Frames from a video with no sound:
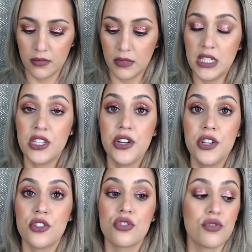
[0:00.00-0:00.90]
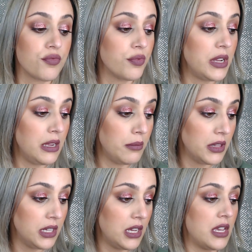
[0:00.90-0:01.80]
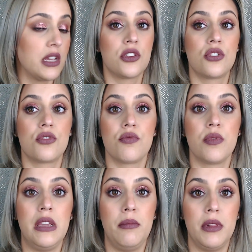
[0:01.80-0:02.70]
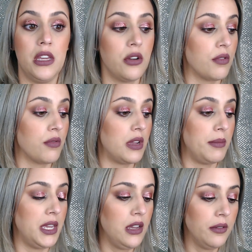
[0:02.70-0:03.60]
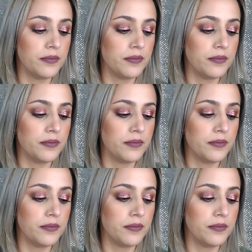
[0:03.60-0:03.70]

These are extremely, extremely creamy,